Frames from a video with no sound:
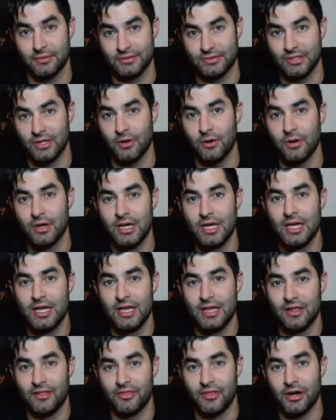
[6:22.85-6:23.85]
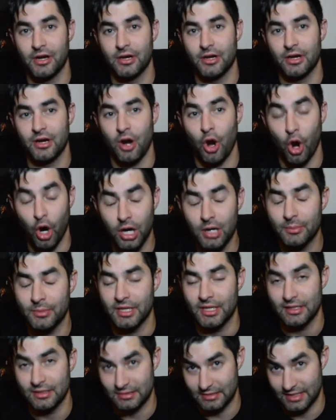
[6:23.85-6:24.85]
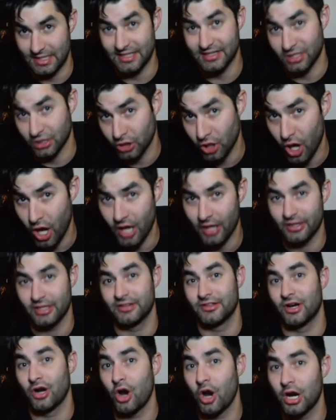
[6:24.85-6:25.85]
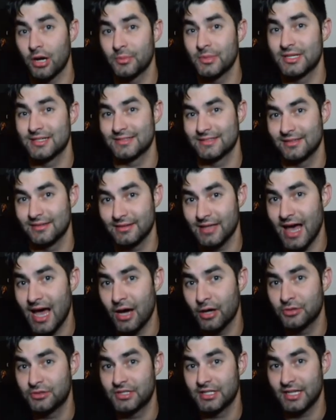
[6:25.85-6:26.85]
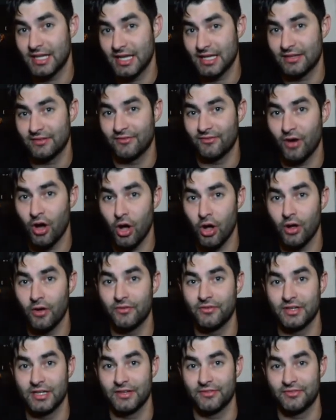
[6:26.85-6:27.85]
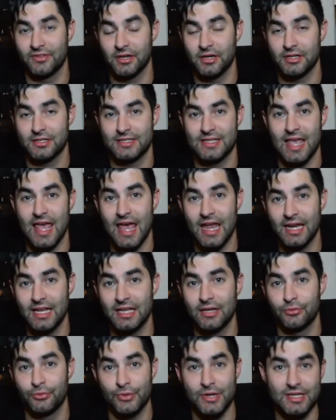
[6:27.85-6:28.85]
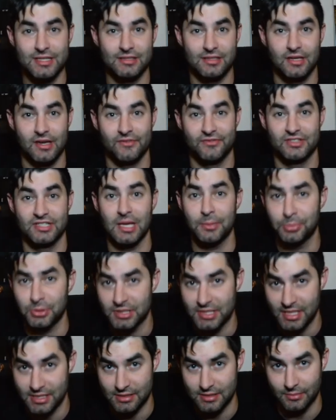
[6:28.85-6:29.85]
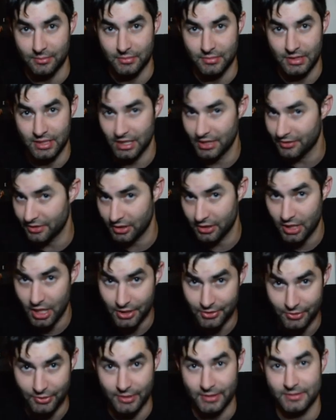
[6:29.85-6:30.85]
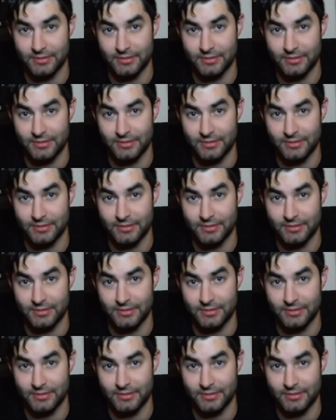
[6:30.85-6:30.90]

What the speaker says: So their army, it's in the law that their army is allowed to get involved if there's any risk of separatism in their country.